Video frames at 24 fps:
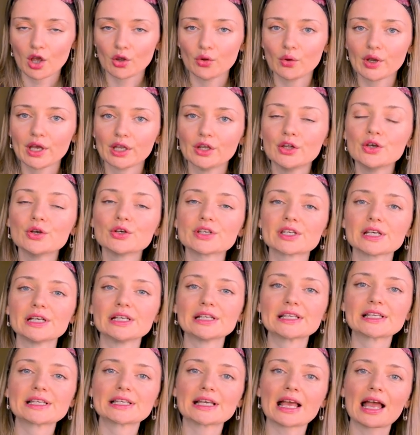You can use
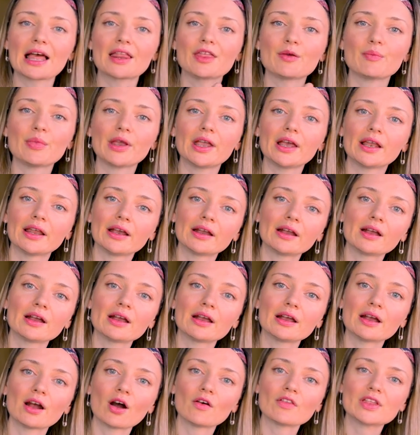it at the beginning
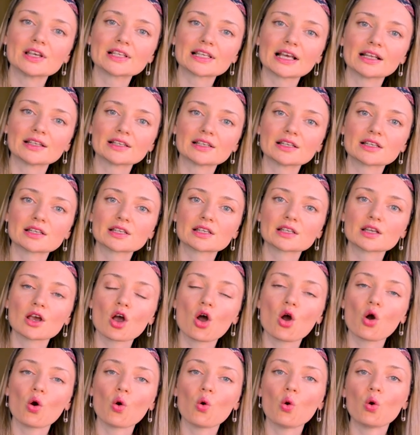of the sentence
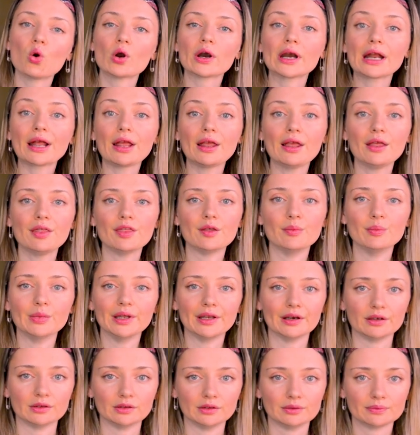or in the
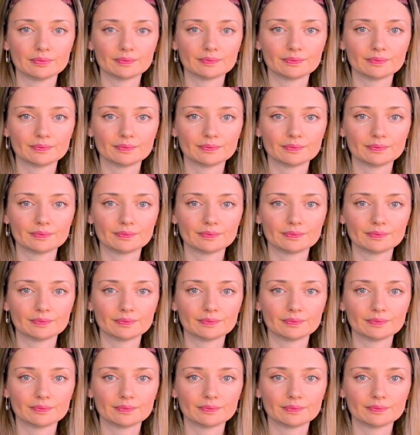middle.